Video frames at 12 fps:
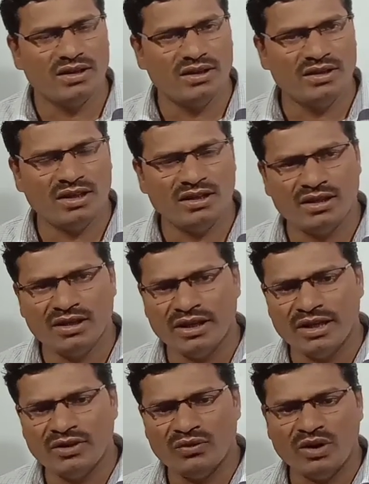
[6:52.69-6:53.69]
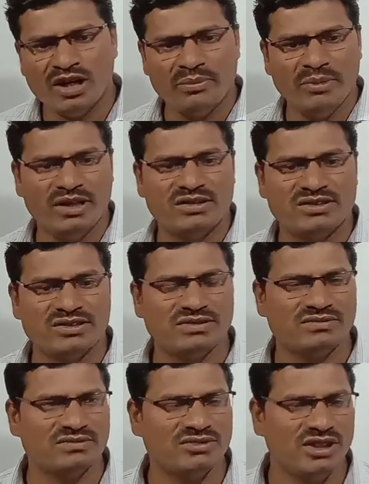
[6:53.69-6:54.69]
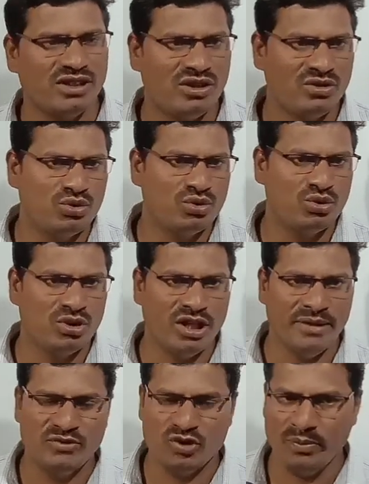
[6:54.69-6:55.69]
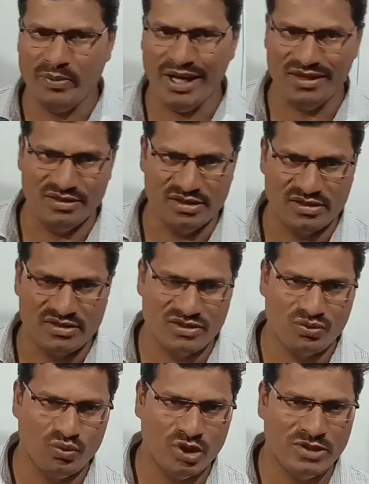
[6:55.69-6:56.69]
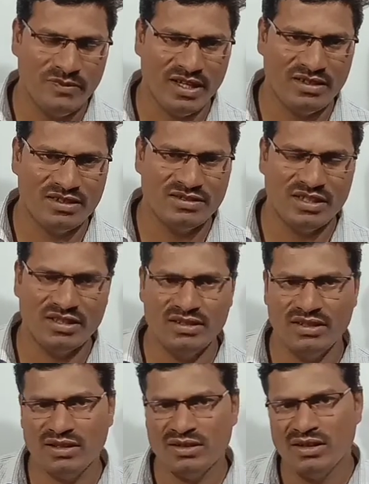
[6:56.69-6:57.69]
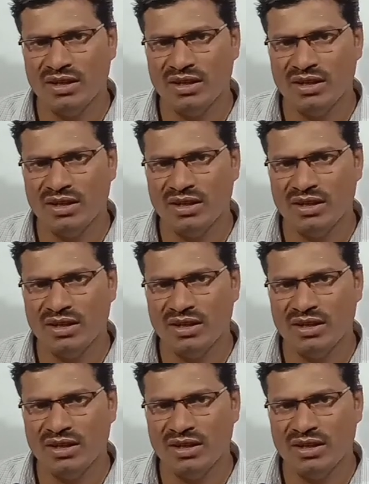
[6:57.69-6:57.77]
in that environment, there are two types of factors. Which factors are there?